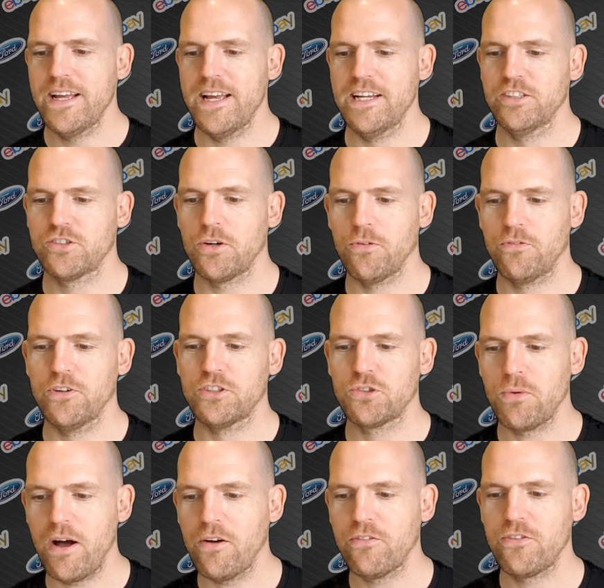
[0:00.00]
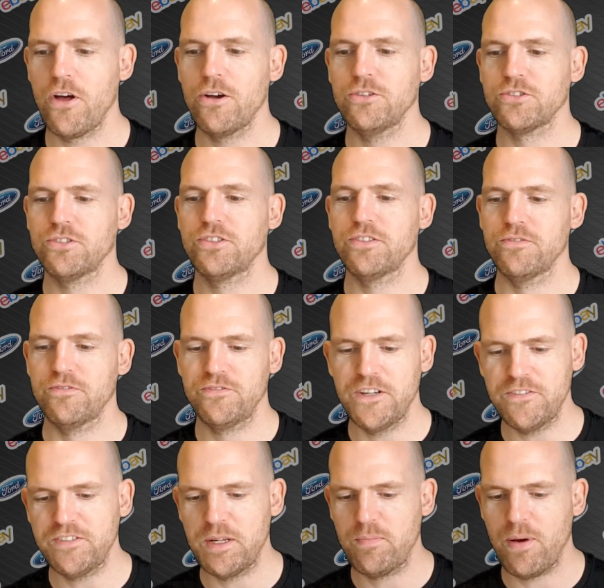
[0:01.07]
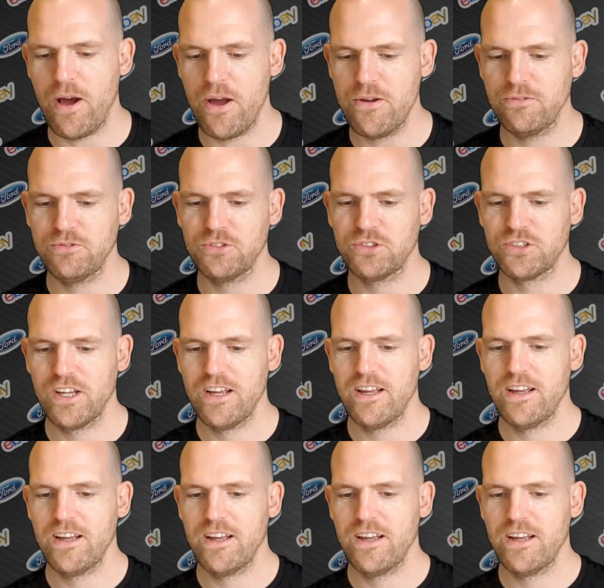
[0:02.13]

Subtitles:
It's up for £12,050